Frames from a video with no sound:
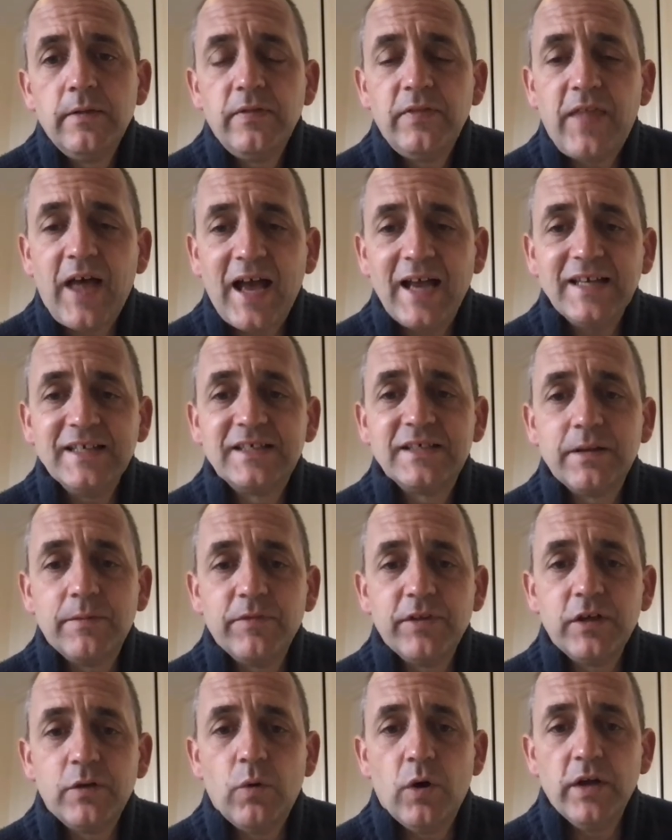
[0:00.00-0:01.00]
That is
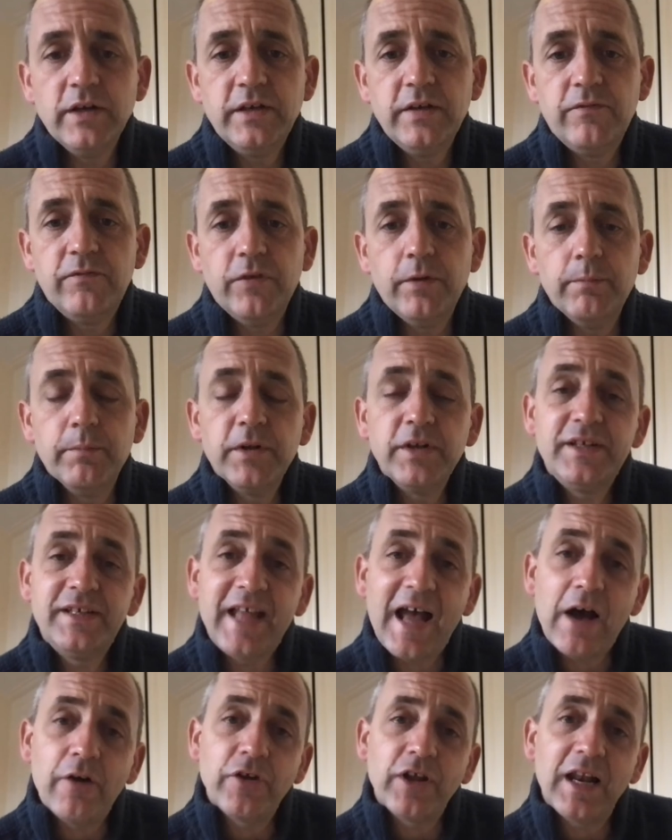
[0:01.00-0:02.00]
something quite different. But
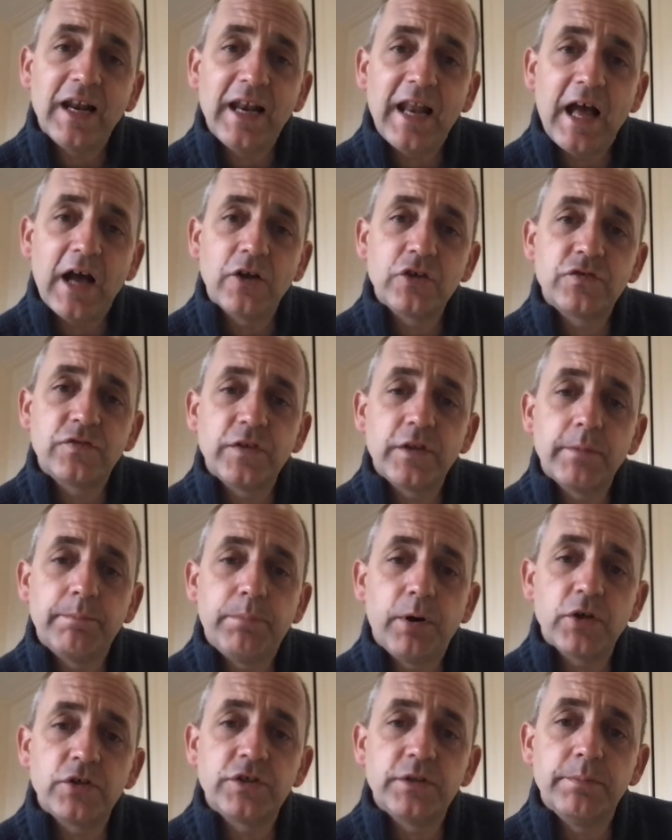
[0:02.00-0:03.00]
doubt allows for the
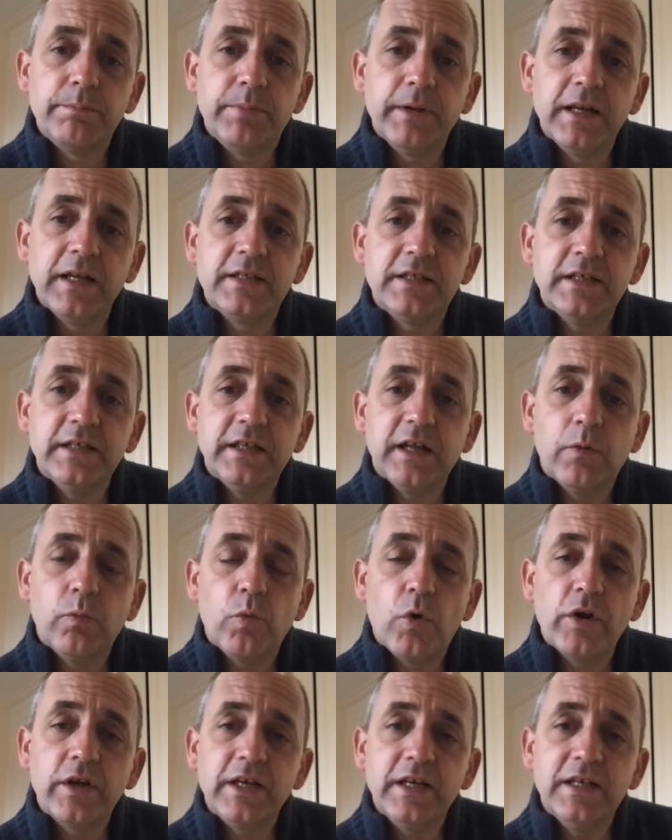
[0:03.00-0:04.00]
possibility that
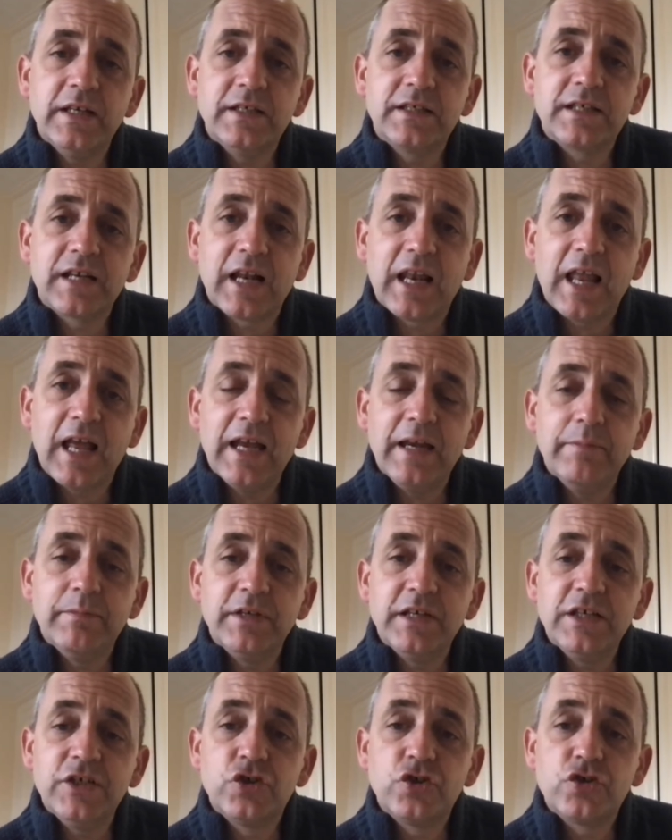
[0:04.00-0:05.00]
what is claimed
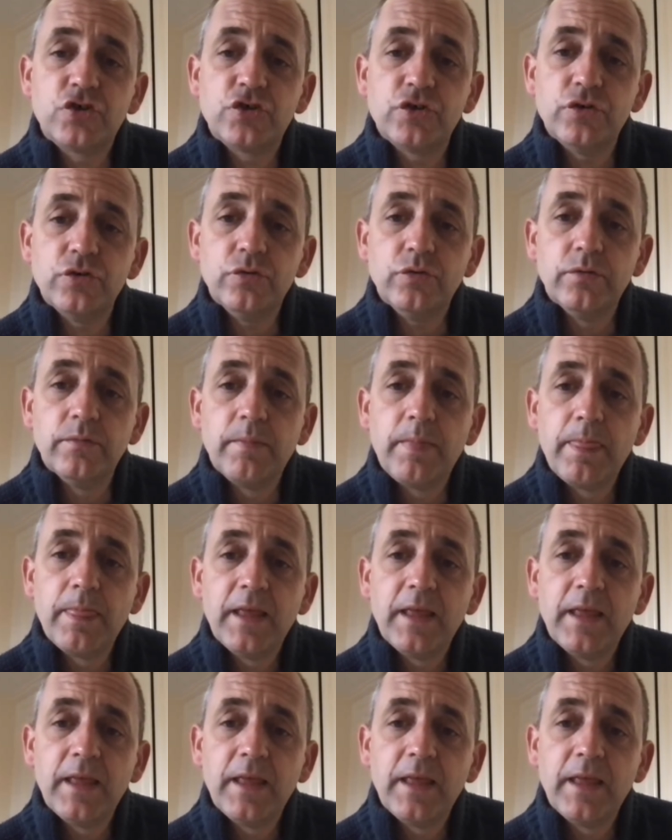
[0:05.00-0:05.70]
is true.